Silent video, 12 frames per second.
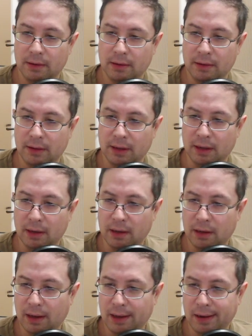Yeah,
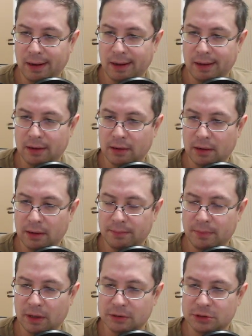I'm
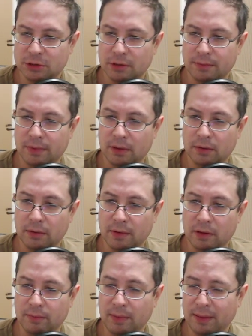not sure about
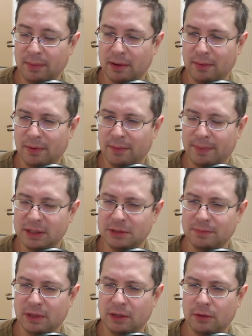this. Maybe
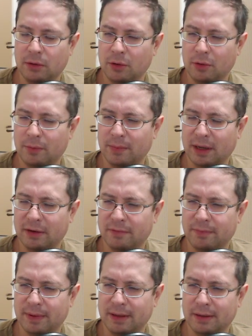bishop d2 might
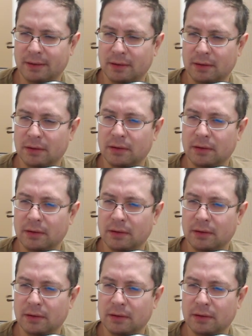have been